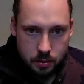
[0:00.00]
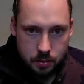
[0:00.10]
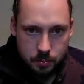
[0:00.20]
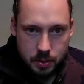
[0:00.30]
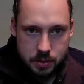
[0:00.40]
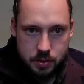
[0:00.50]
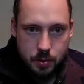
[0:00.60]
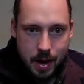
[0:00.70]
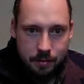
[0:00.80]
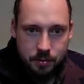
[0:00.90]
Because you
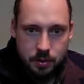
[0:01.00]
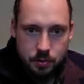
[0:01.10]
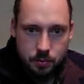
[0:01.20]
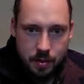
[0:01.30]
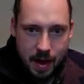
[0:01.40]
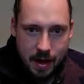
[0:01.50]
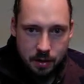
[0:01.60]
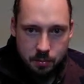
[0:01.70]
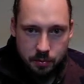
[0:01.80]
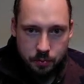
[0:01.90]
have to do
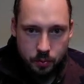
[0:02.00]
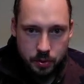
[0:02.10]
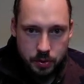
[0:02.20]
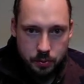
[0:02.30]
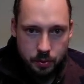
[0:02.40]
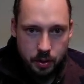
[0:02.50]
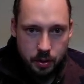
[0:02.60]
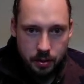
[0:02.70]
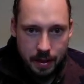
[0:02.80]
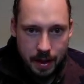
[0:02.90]
that before you are
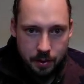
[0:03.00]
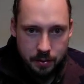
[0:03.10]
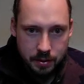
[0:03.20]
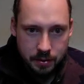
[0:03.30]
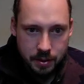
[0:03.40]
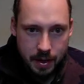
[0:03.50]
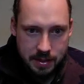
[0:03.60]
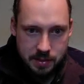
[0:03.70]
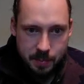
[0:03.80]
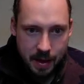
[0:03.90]
allowed in
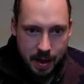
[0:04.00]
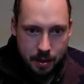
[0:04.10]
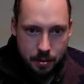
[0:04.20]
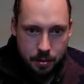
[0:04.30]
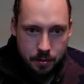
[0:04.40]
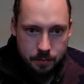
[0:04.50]
Ice Path.